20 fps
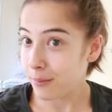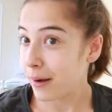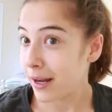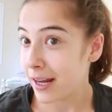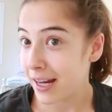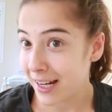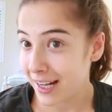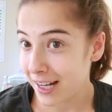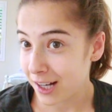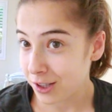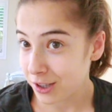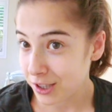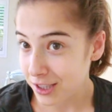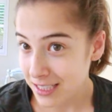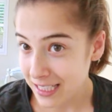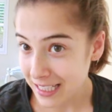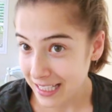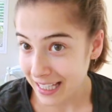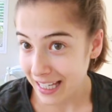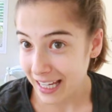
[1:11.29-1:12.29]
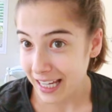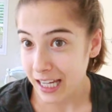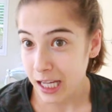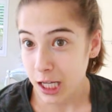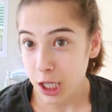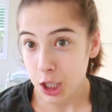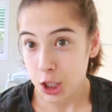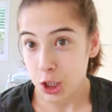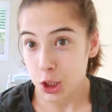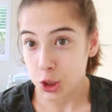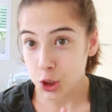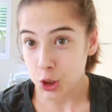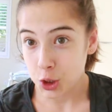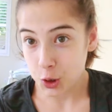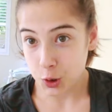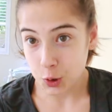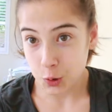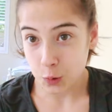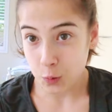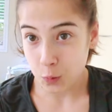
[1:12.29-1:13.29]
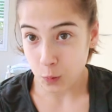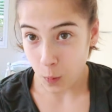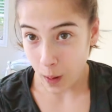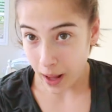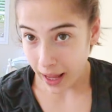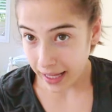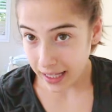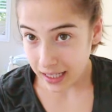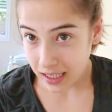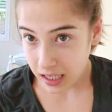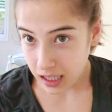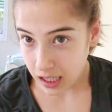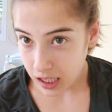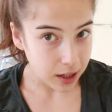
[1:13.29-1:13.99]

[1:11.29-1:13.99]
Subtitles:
my hair doesn't get too wet.